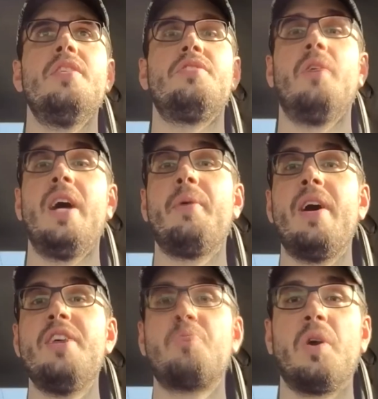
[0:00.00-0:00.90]
So
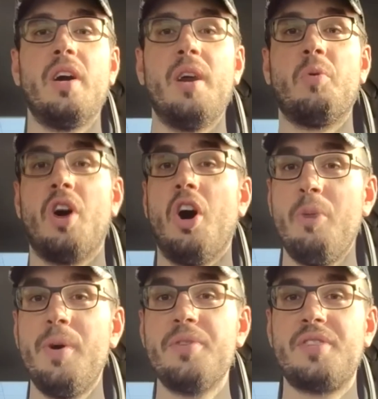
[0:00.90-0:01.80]
anyways, we're
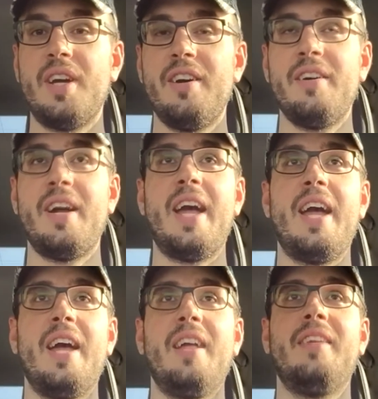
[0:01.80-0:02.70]
almost there,
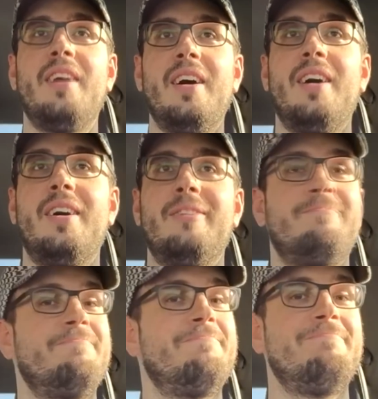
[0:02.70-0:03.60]
and
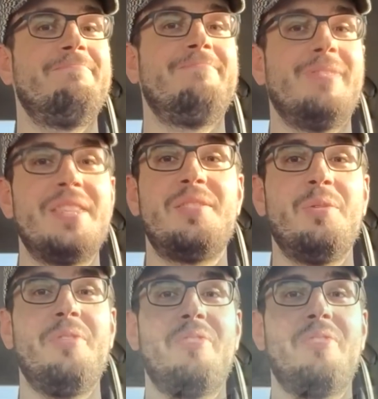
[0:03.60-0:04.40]
let's see what we